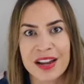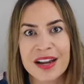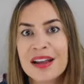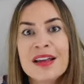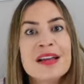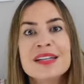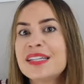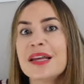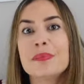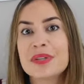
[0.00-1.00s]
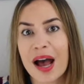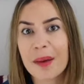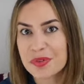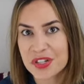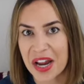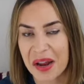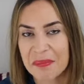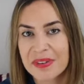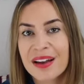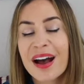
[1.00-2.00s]
in tip-top shape.
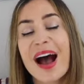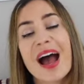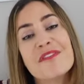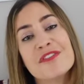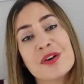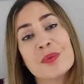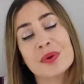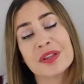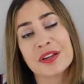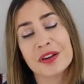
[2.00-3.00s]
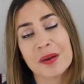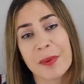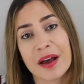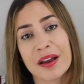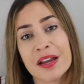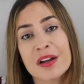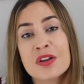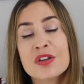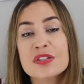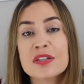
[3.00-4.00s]
I feel really good about it.
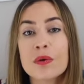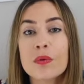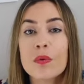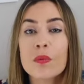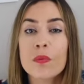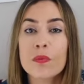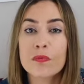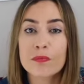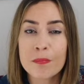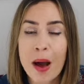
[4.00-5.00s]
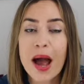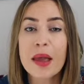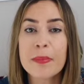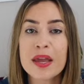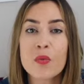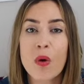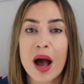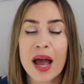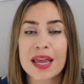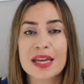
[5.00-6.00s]
So my big
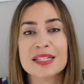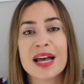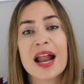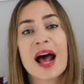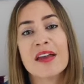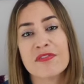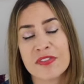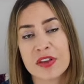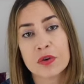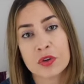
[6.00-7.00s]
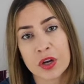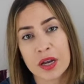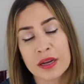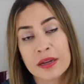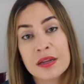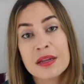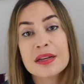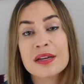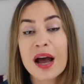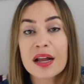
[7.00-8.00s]
why is that I feel good.
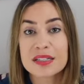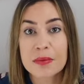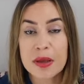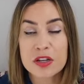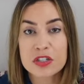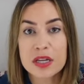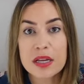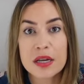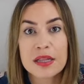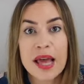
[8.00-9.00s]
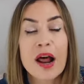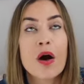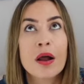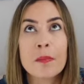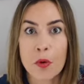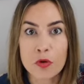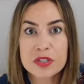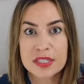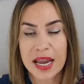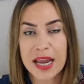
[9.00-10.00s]
Not to mention that on
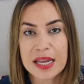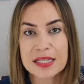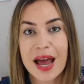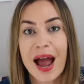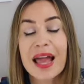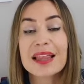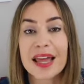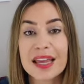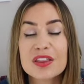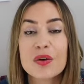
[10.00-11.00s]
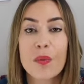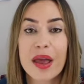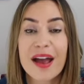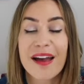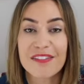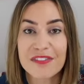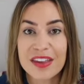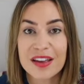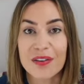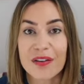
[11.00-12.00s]
most days, I like the way I
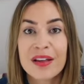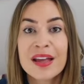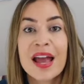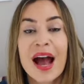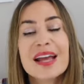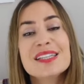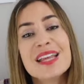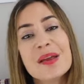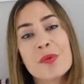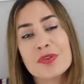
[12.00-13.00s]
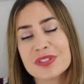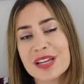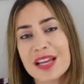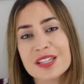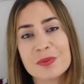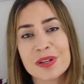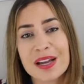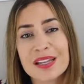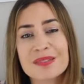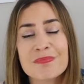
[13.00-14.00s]
feel. I say most days
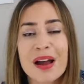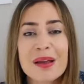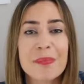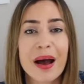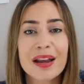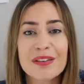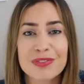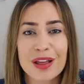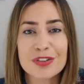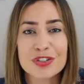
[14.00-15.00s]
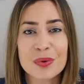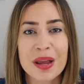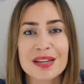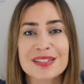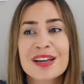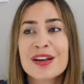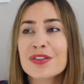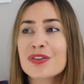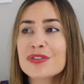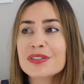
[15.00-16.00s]
because my body fluctuates.
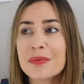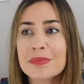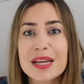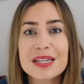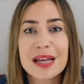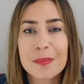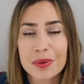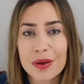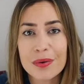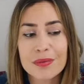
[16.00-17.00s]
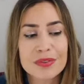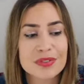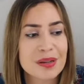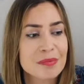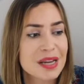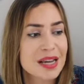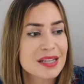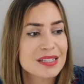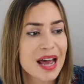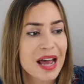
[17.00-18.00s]
There's some days I bloat. There's some
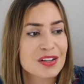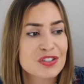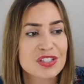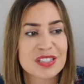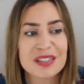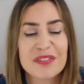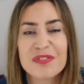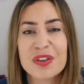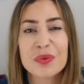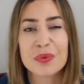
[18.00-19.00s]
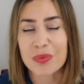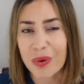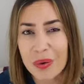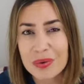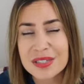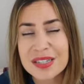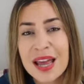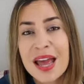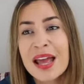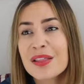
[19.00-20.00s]
days I just feel gross.
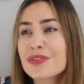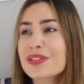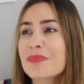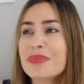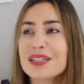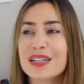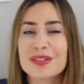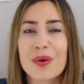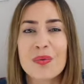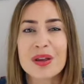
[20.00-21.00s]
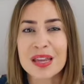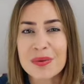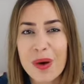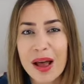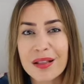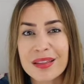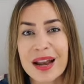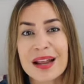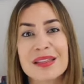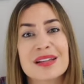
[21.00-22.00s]
There's some days I don't eat well, and
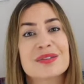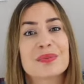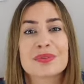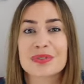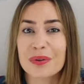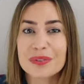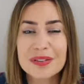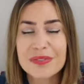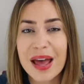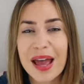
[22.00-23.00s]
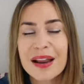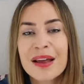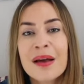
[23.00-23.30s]
that's a result of that.